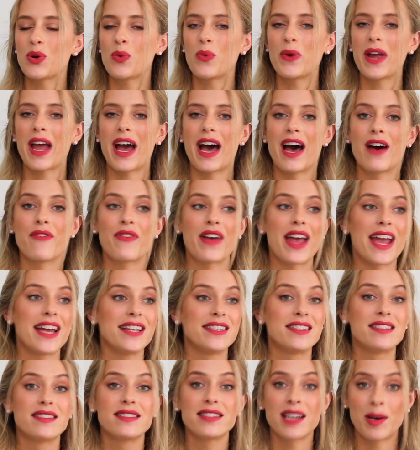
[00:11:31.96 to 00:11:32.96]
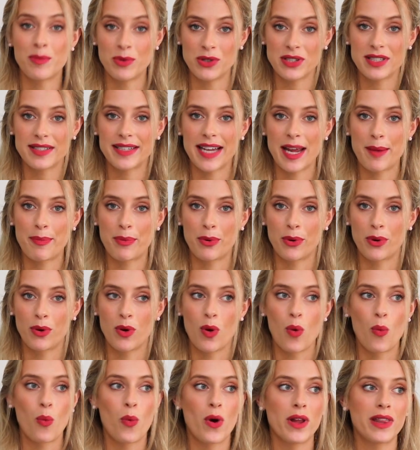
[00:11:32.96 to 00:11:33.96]
we have a summer
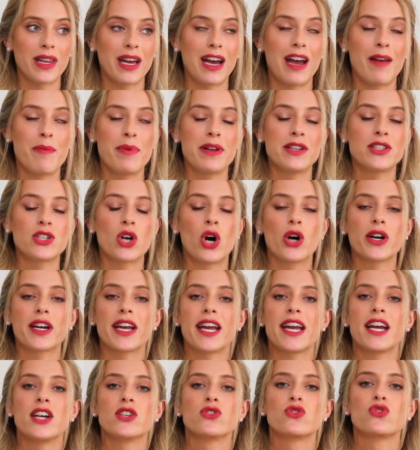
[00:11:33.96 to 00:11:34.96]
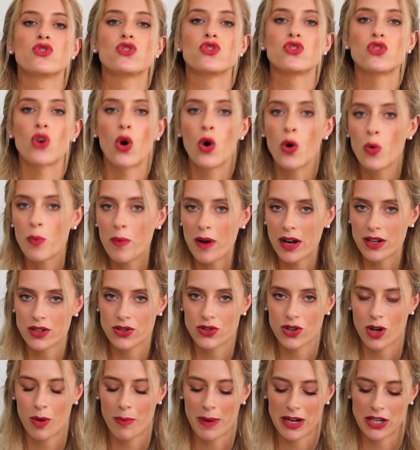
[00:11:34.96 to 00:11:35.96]
staple, one that I've been talking so
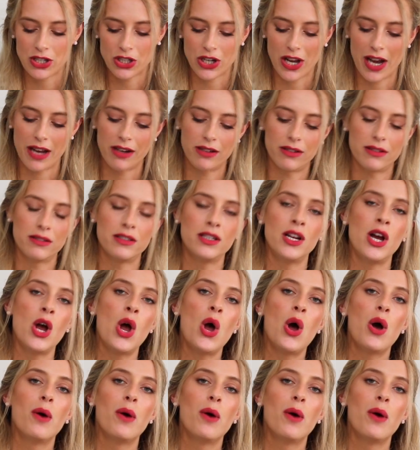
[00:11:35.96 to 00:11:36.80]
much on my channel,